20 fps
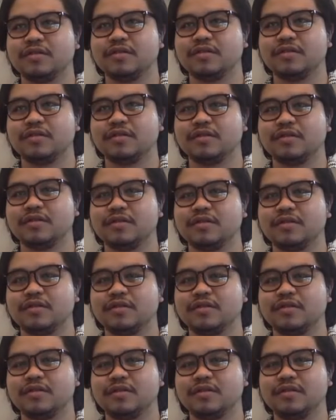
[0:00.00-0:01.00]

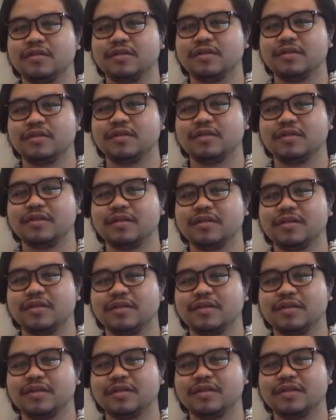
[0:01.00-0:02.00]

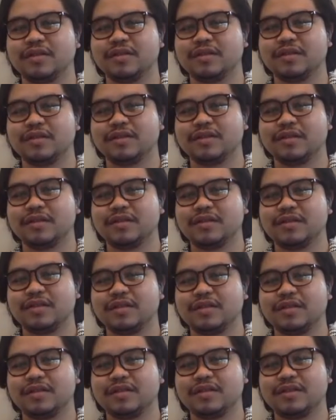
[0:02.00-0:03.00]

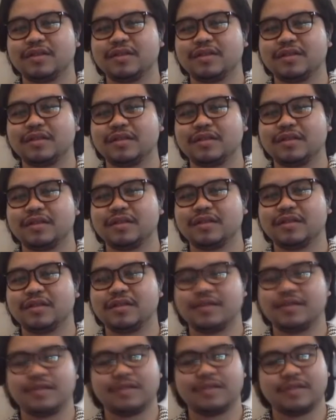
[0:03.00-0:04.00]

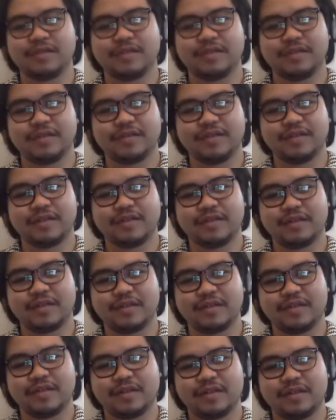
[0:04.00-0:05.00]

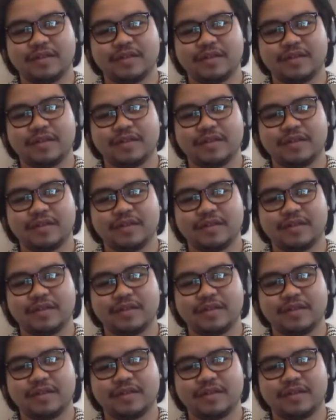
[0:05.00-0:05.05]
No words are spoken by the person on screen.